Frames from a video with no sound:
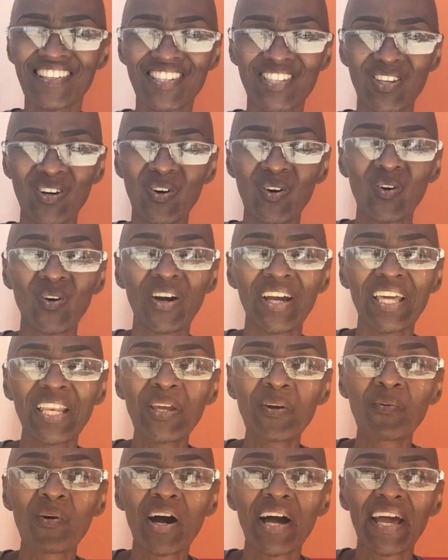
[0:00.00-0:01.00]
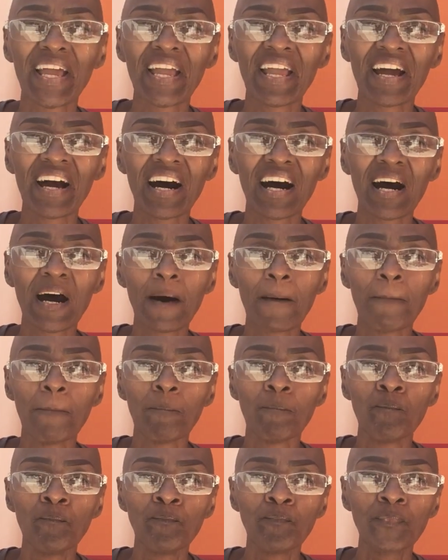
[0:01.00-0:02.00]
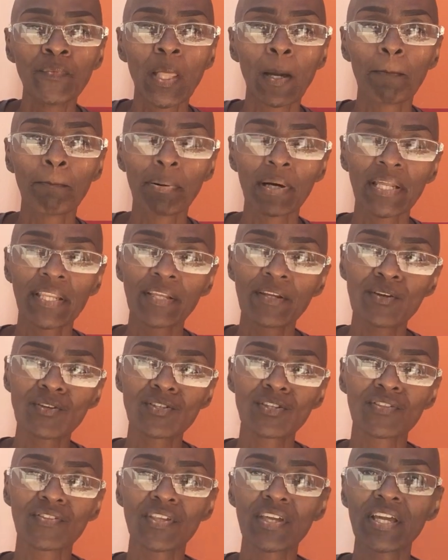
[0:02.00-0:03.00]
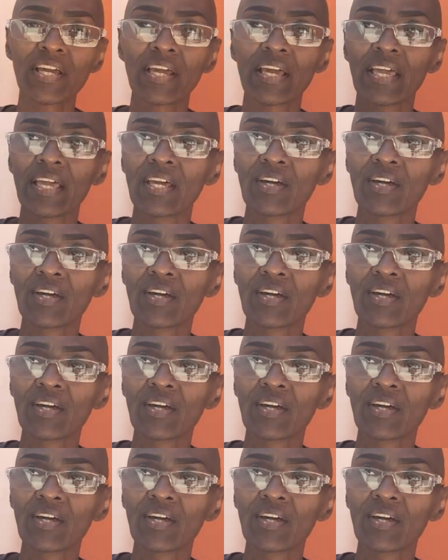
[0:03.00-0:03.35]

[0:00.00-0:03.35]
So anyway, but here's the thing.